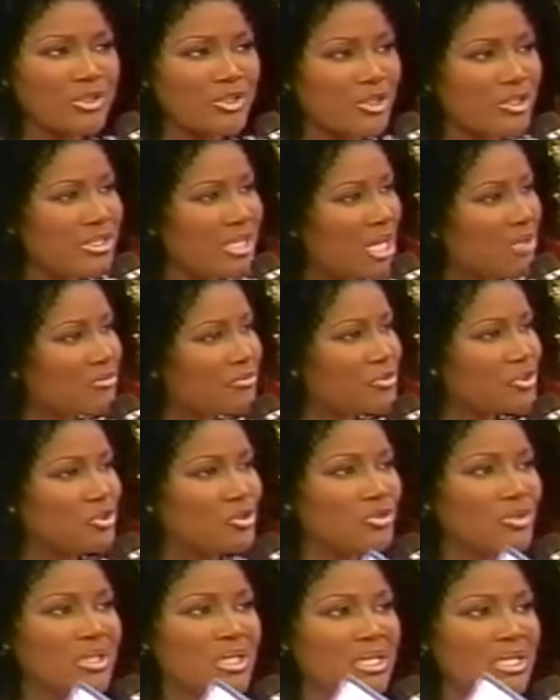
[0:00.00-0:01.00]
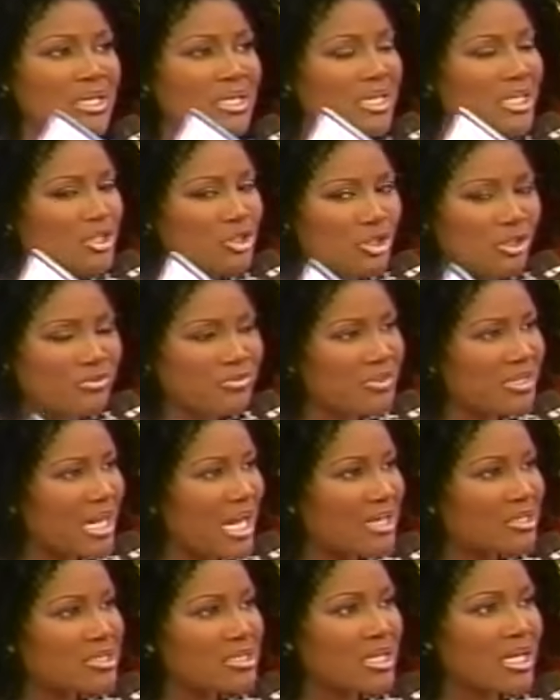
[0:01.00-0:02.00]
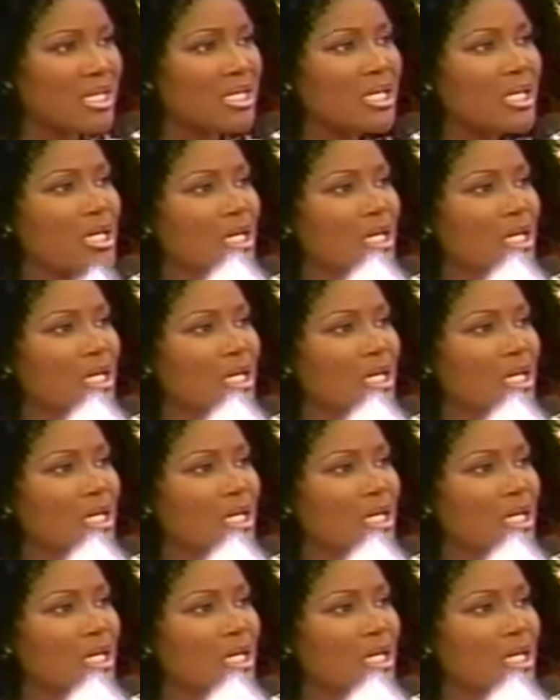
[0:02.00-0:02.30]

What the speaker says: your nephew and your fiance,